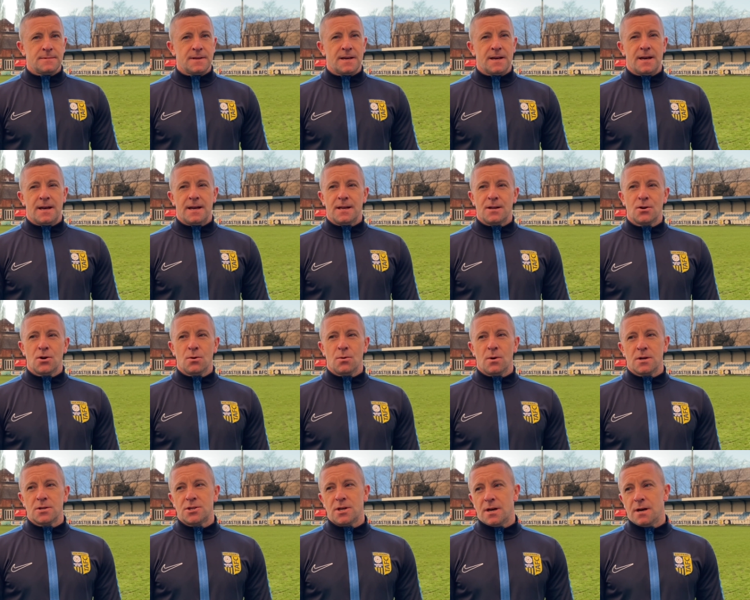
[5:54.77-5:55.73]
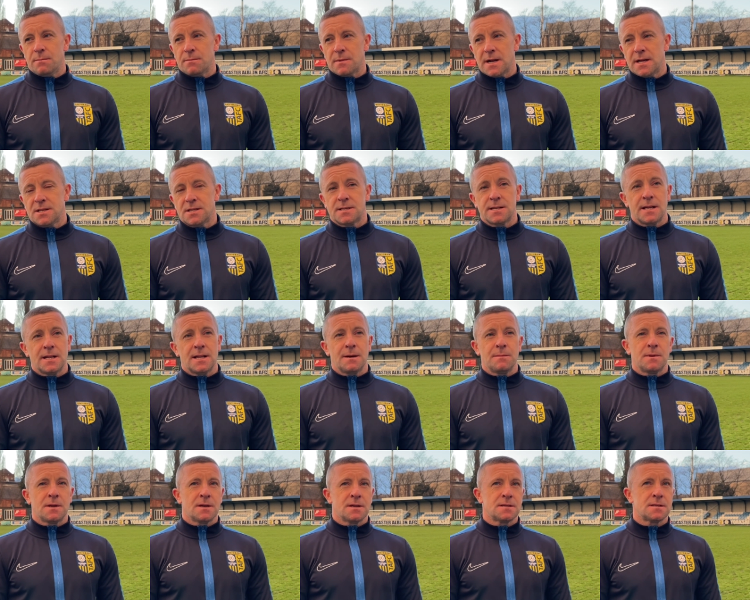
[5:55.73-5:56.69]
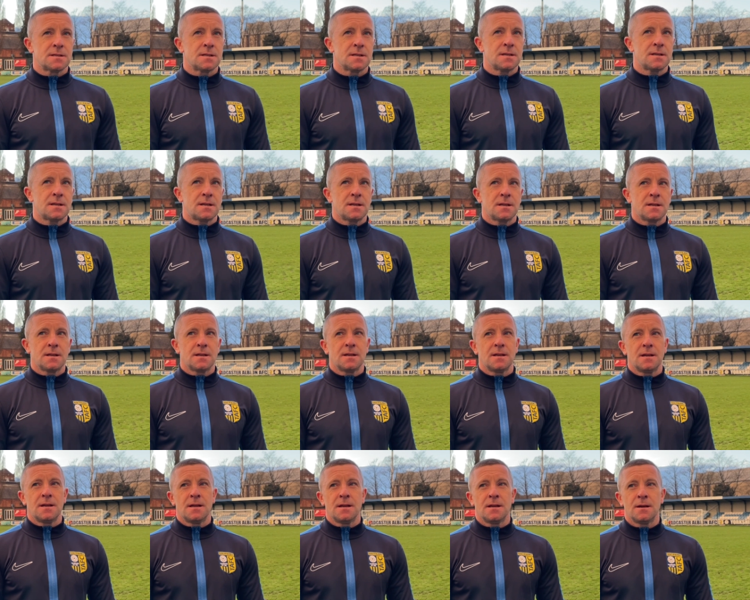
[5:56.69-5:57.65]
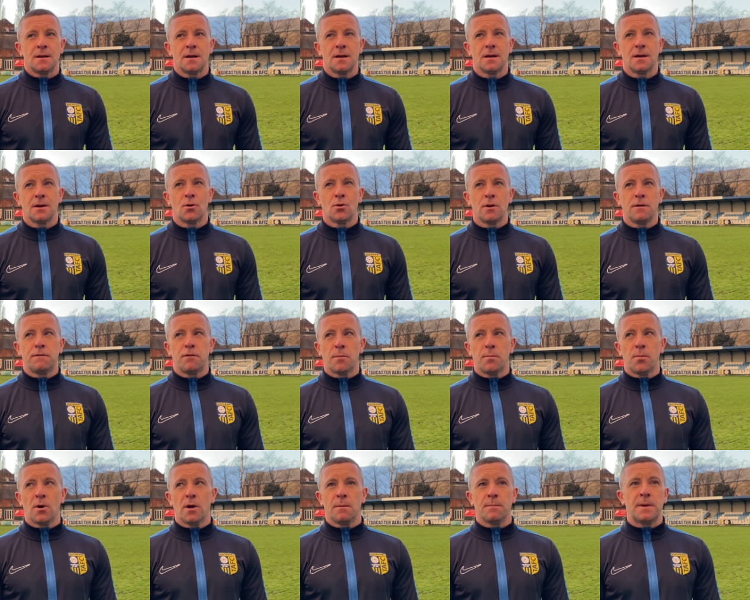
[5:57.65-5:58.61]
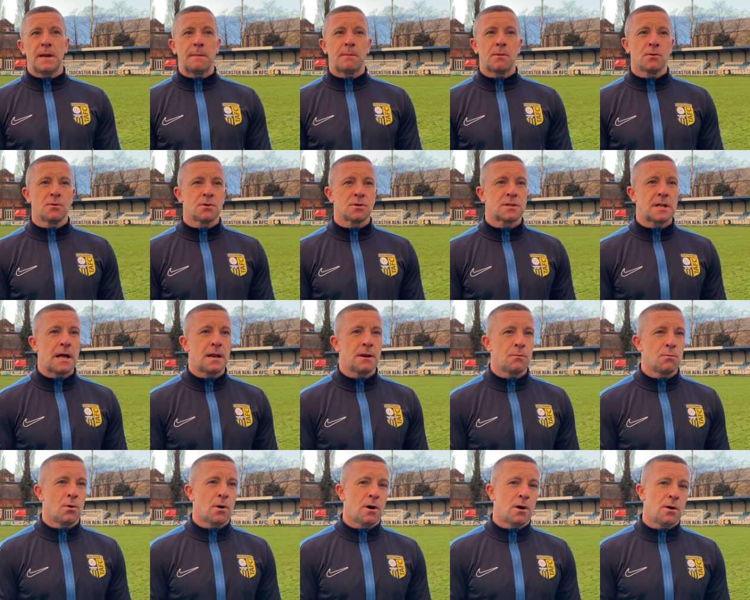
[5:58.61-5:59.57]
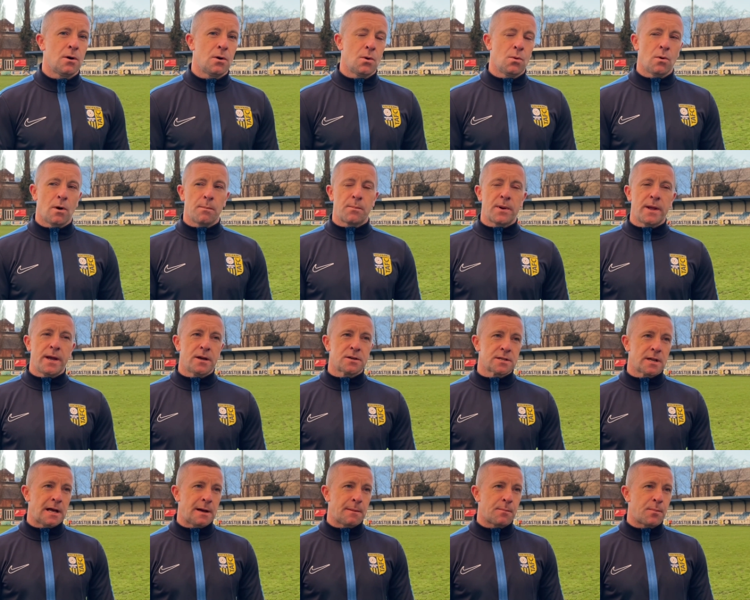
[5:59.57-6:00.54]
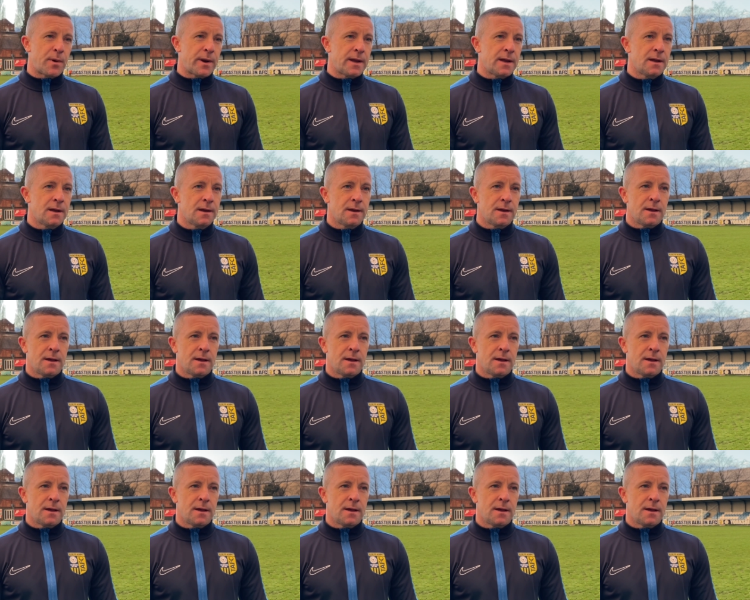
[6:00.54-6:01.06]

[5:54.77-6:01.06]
Yeah, you know what, I'm glad you said that because only footballing people understand what players of that bring.